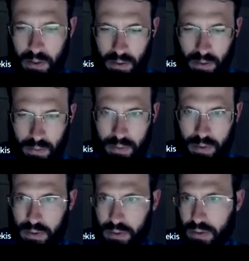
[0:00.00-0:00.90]

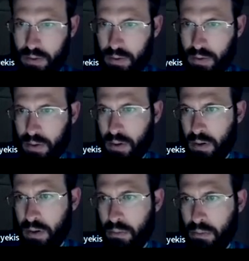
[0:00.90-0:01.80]
Garbage.
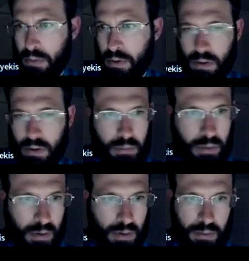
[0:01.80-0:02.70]
Bird,
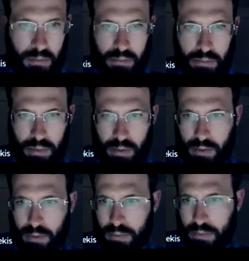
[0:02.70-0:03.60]
bird,
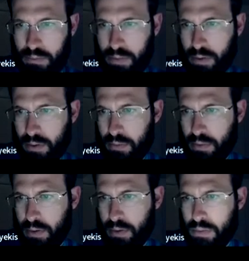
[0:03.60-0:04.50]
bird, bird, bird,
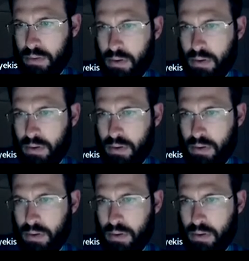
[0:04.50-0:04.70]
bird.